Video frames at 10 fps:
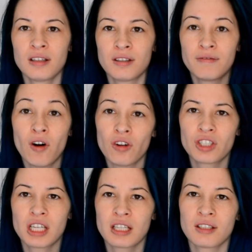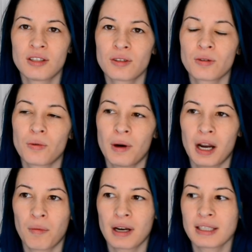divulge into what
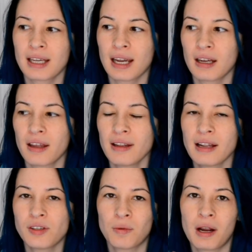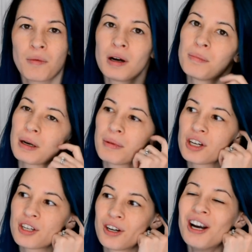I want to say. I think that's the word I want, but I'm
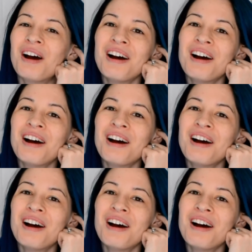not sure.